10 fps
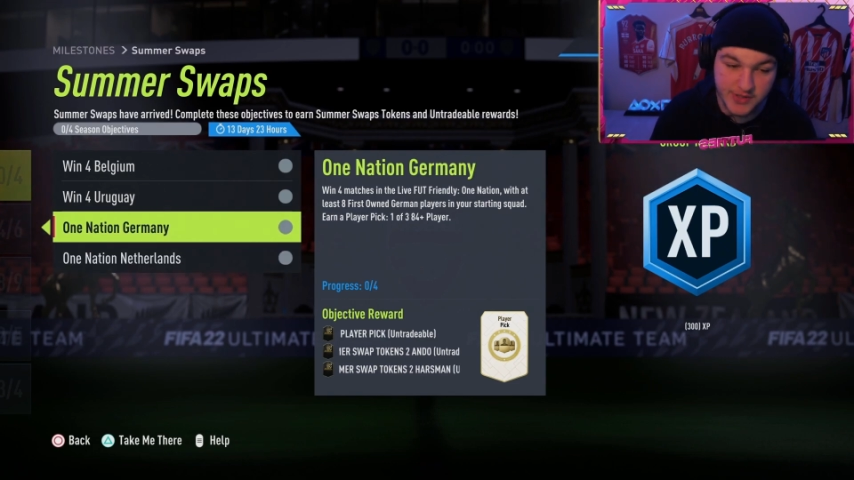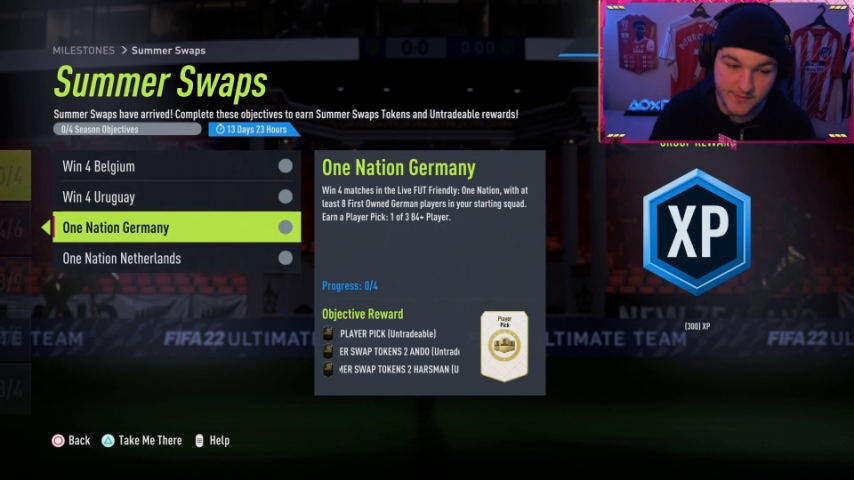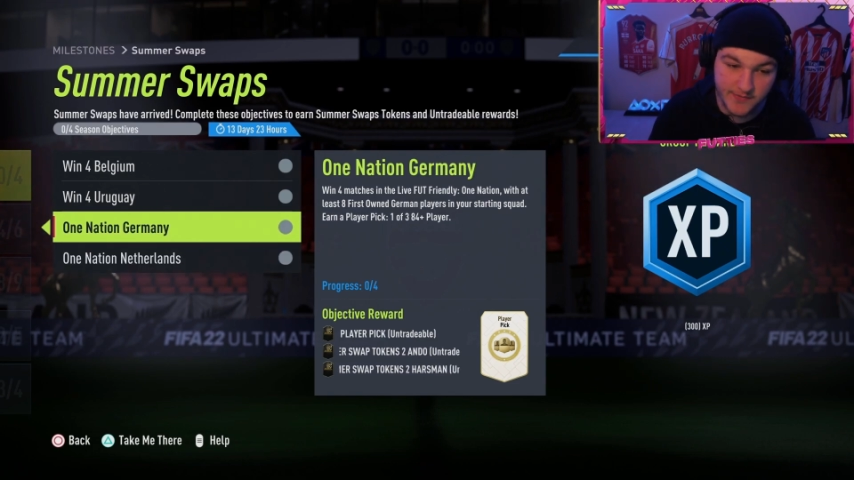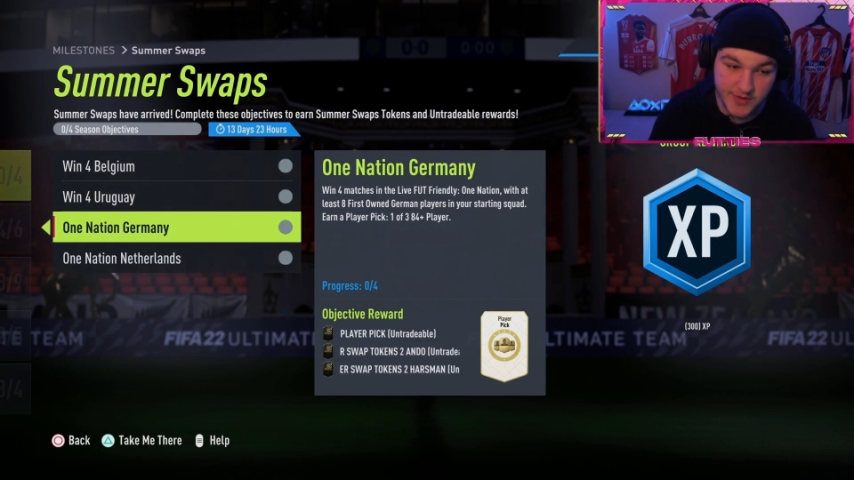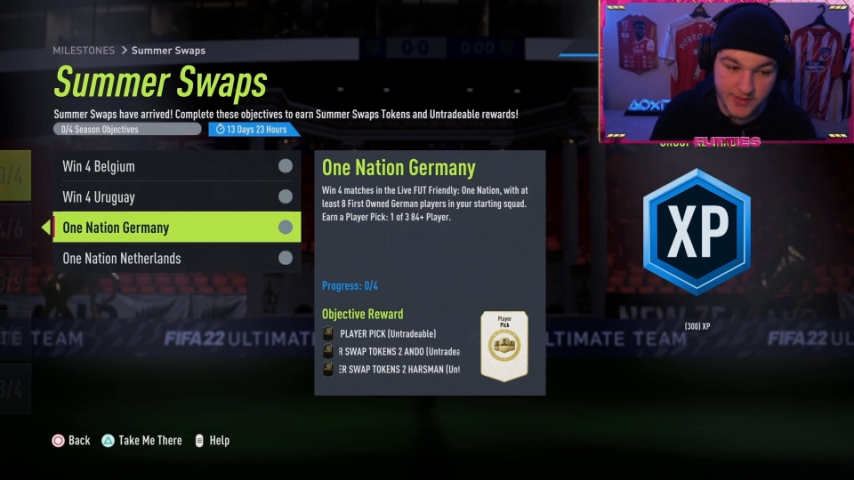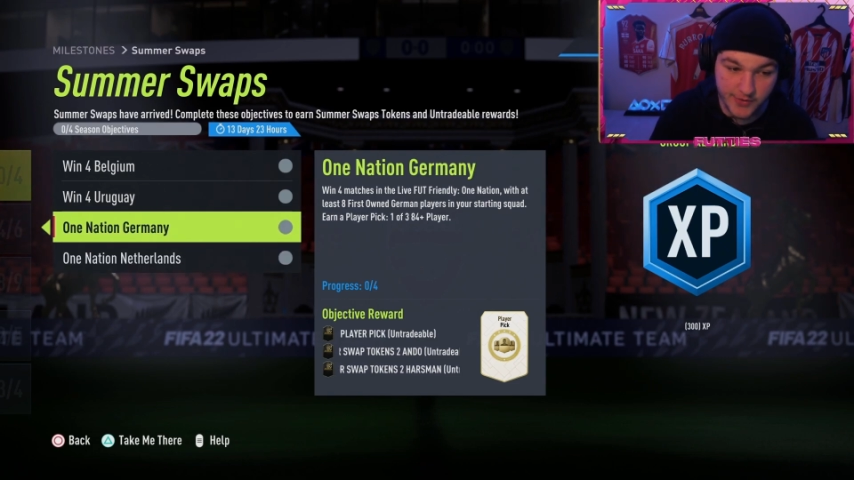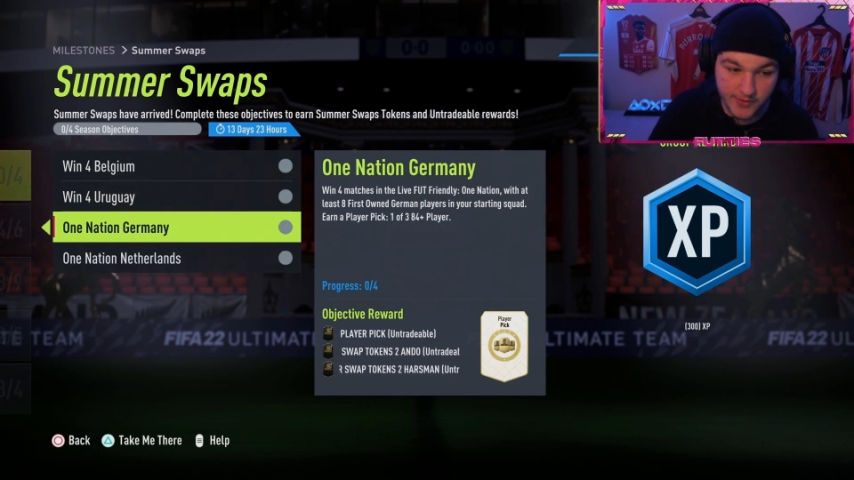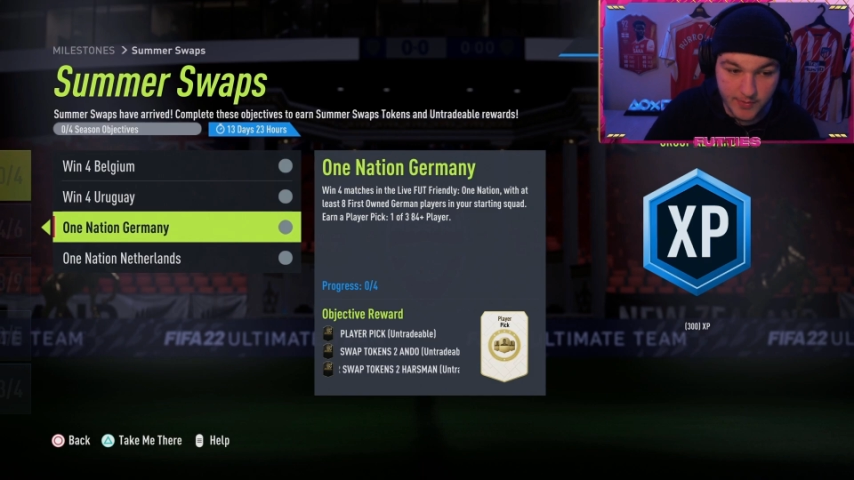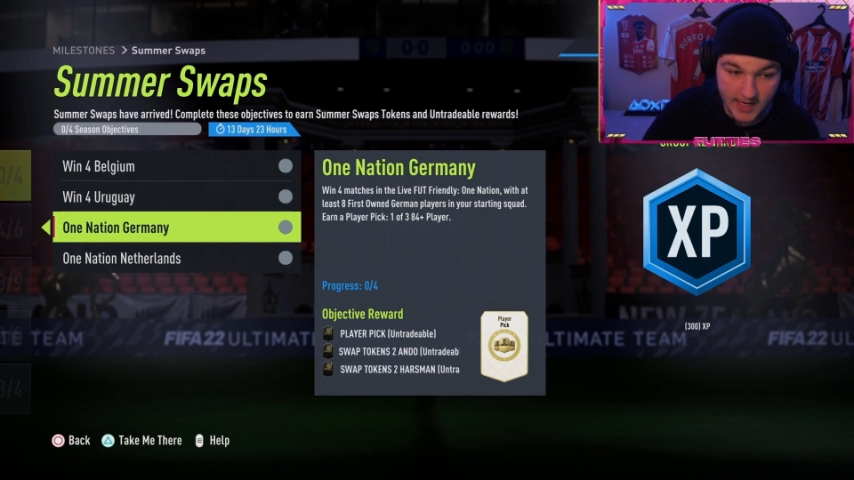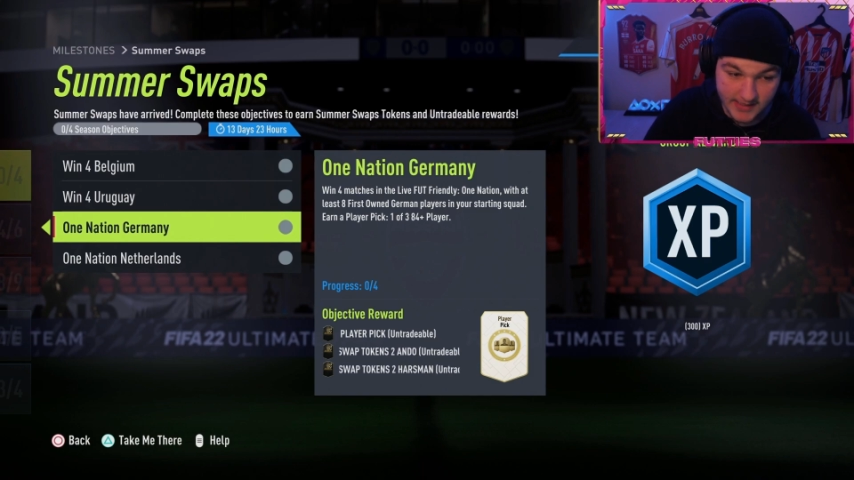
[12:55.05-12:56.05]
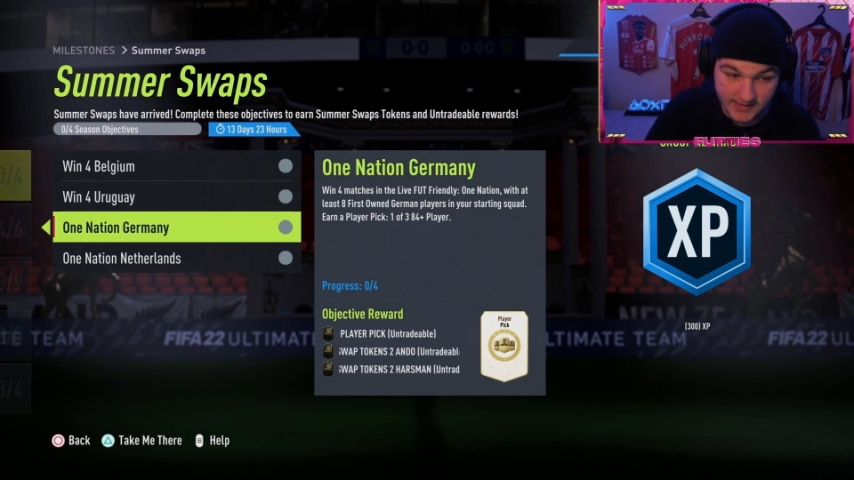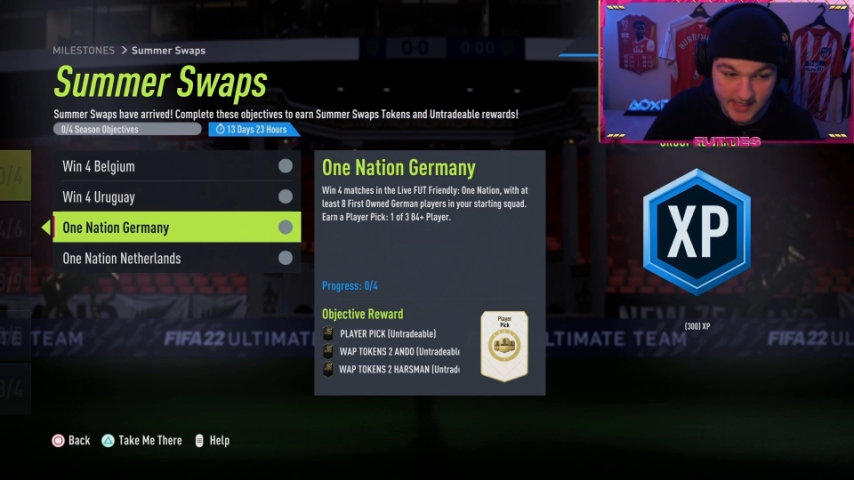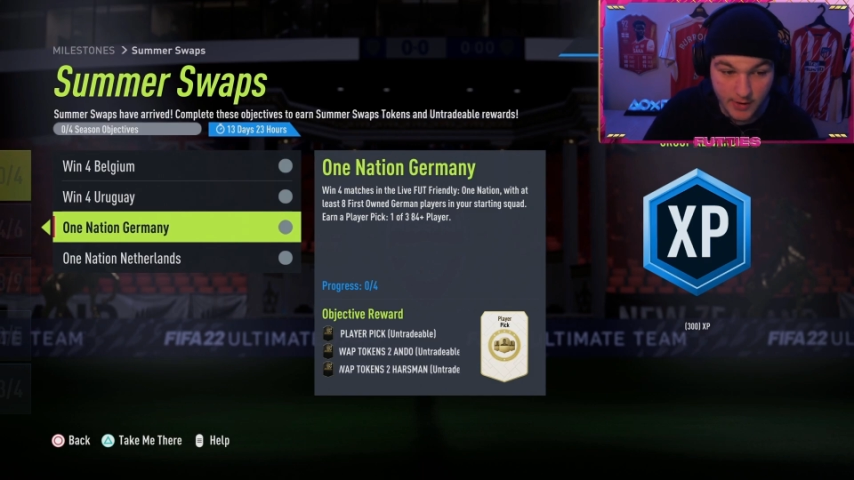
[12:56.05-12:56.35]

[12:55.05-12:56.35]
you some first owner players.